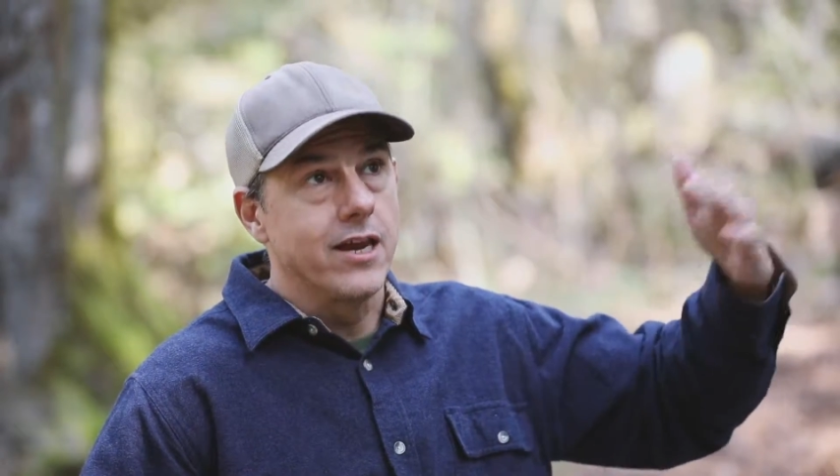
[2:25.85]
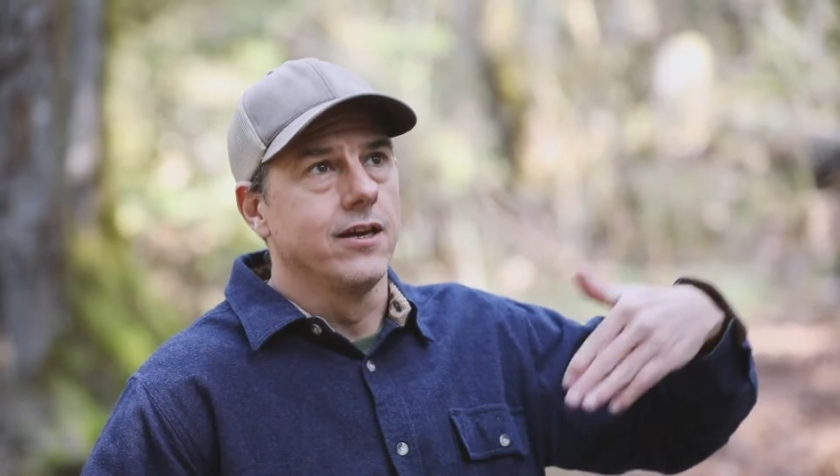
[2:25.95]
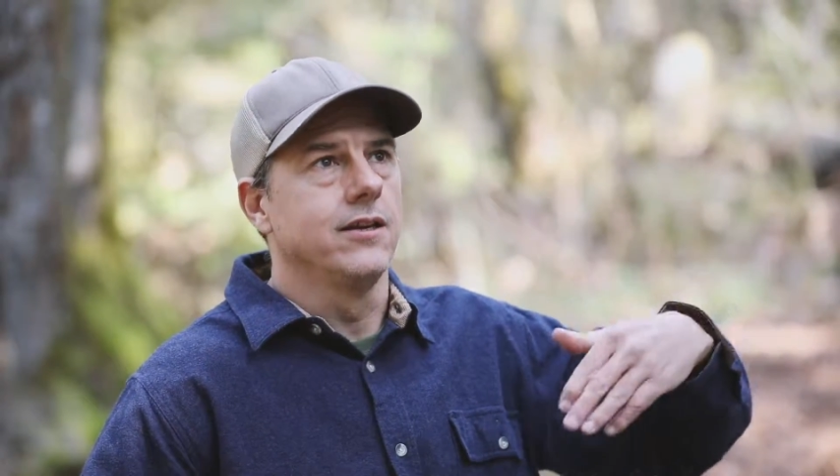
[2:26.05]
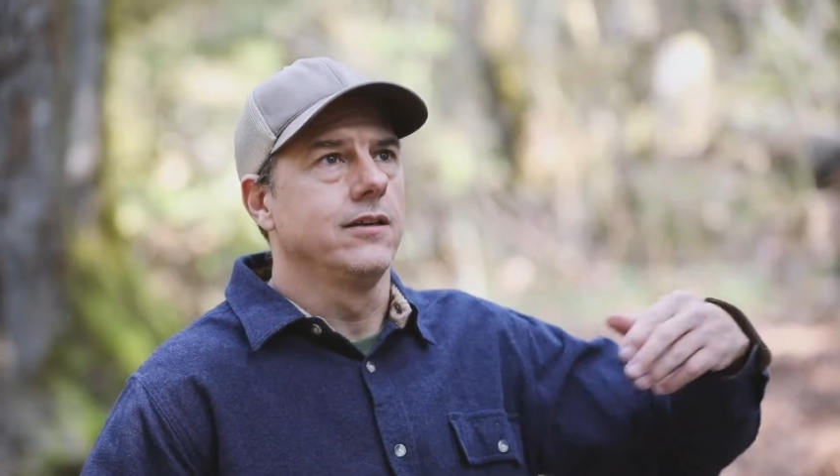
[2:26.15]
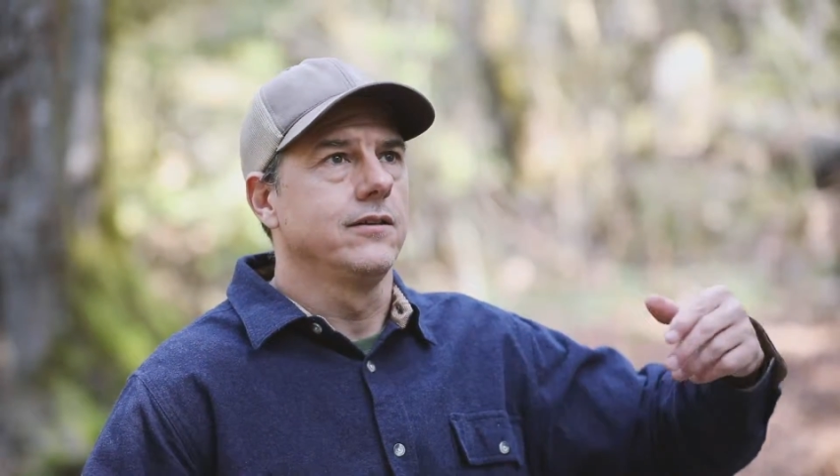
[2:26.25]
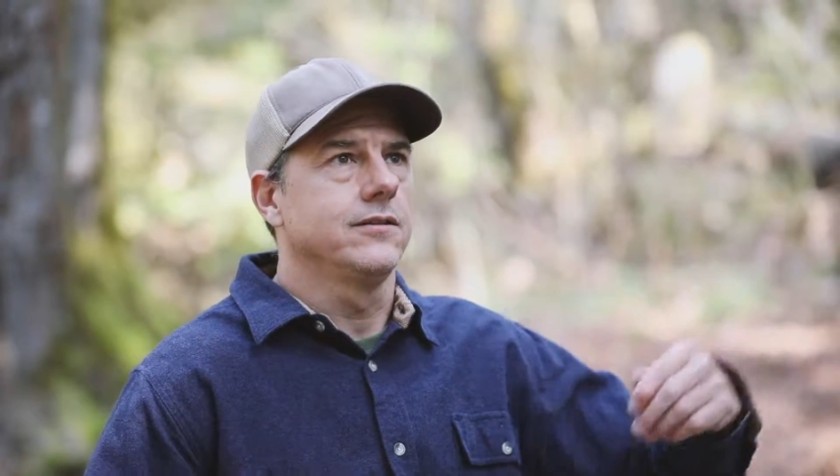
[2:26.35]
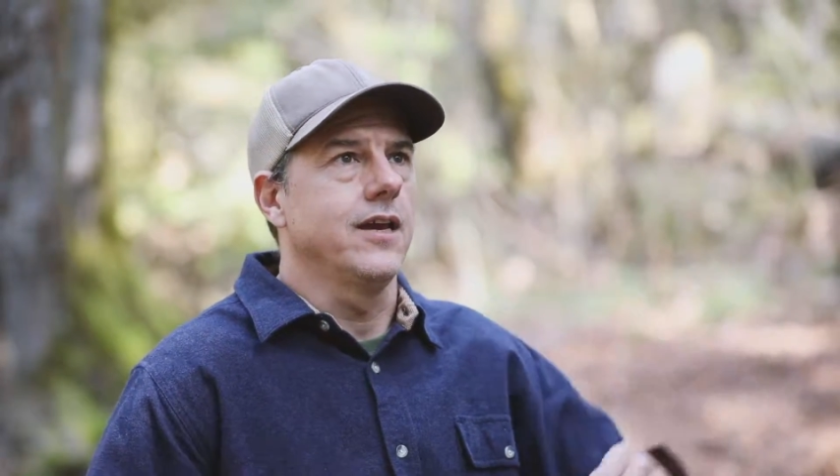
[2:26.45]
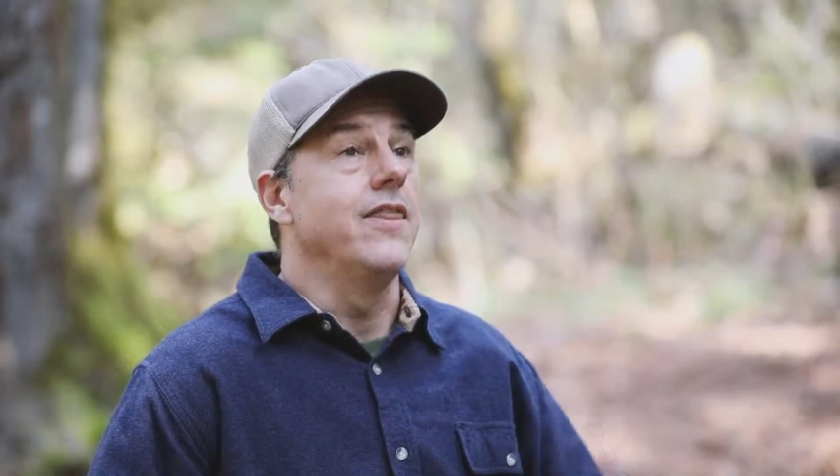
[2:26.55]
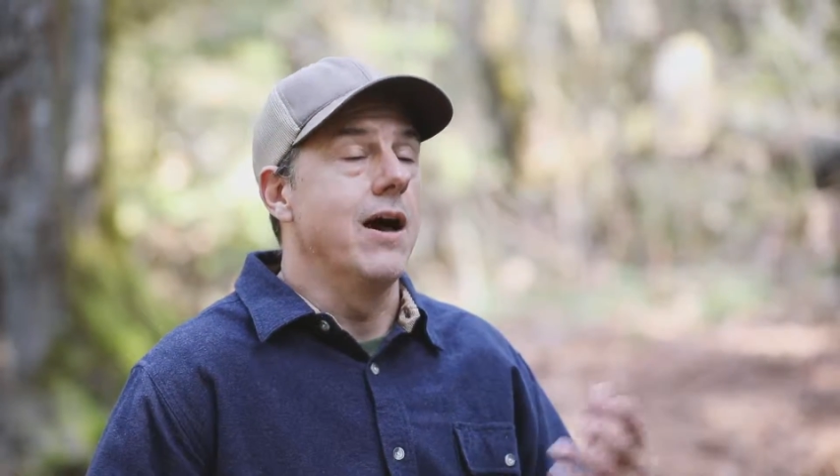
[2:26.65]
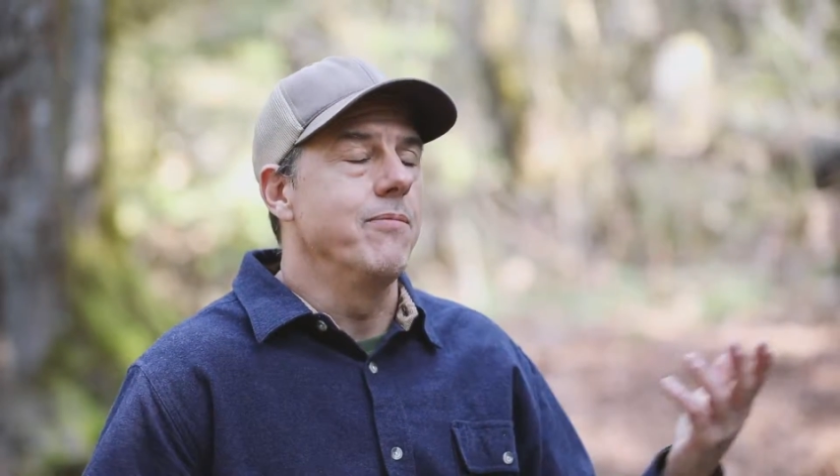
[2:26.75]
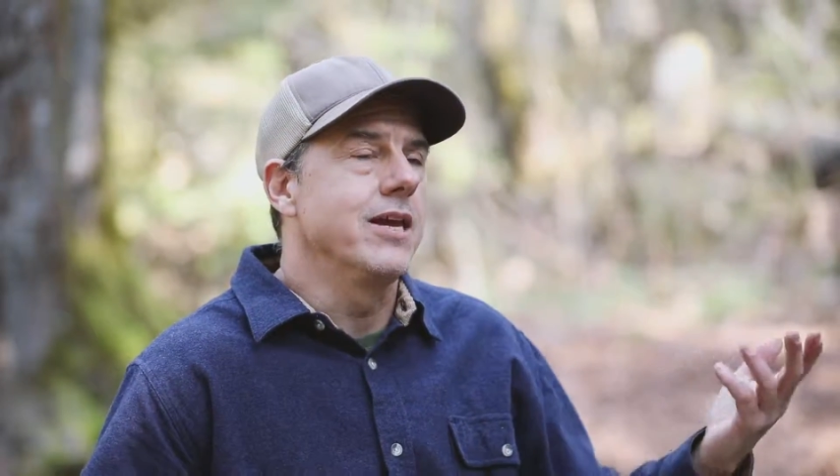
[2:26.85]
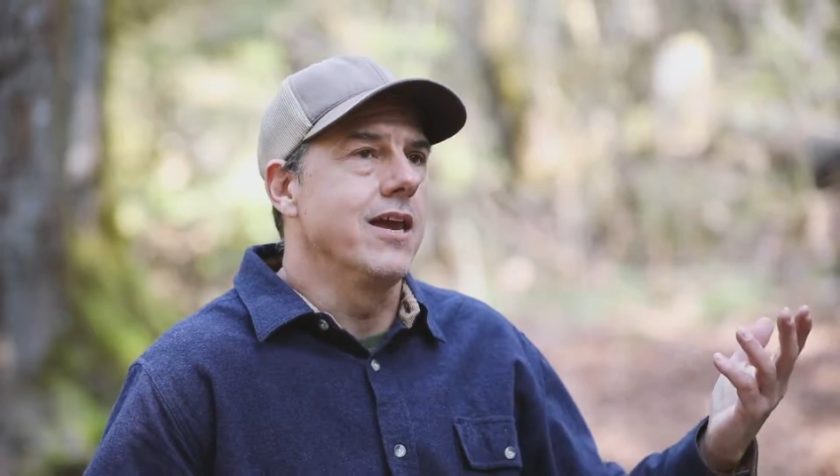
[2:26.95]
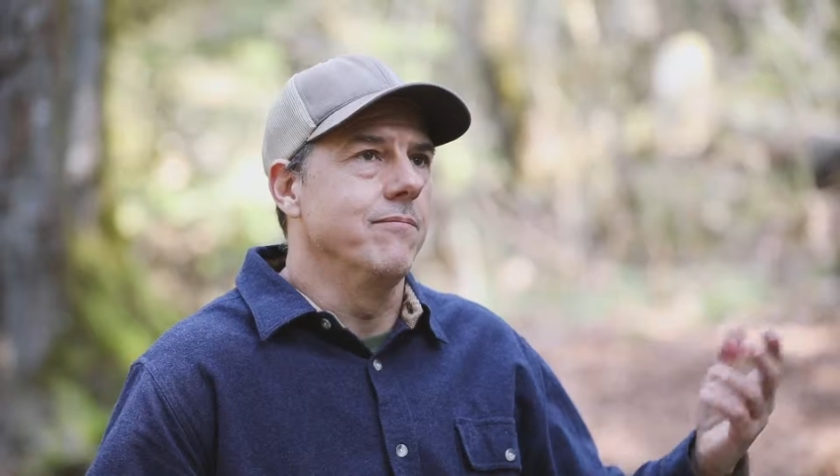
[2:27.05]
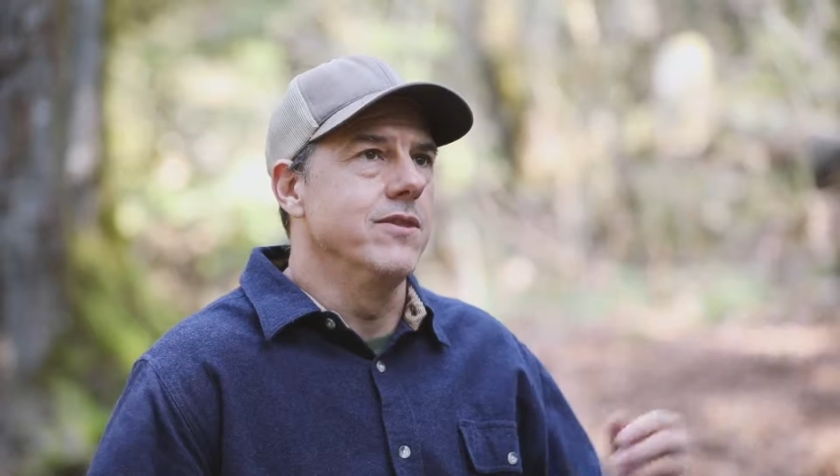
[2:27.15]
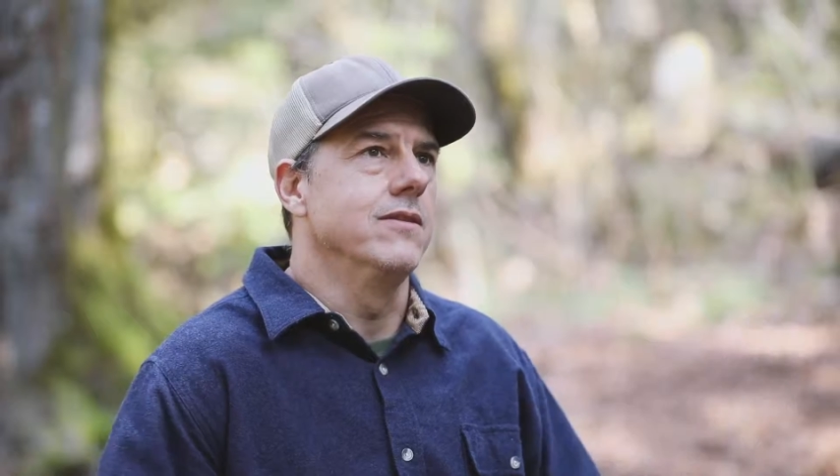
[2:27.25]
And that
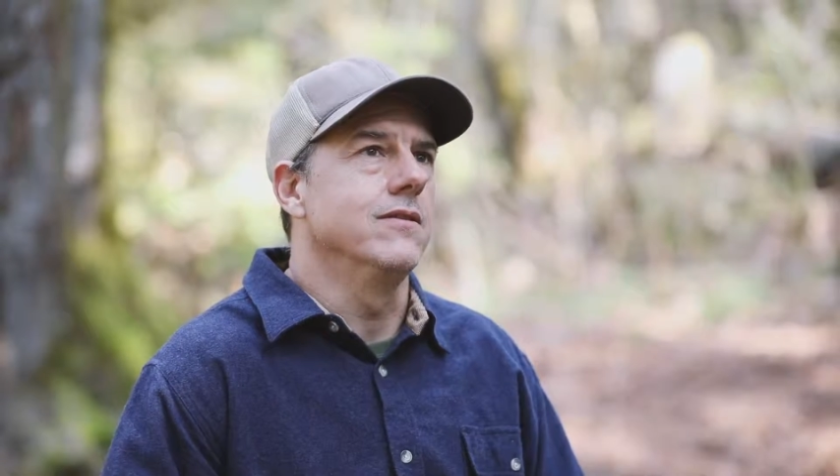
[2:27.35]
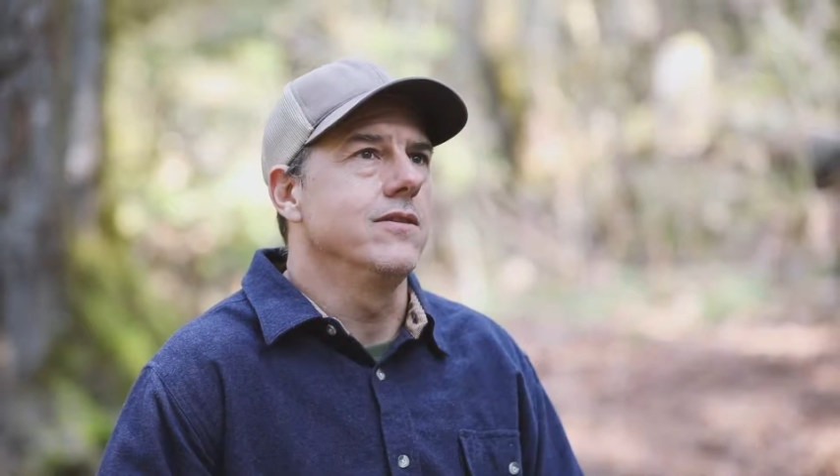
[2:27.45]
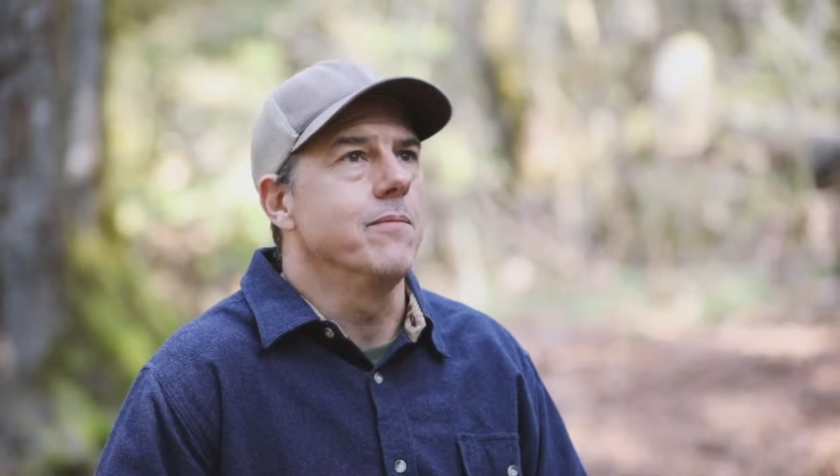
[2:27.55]
became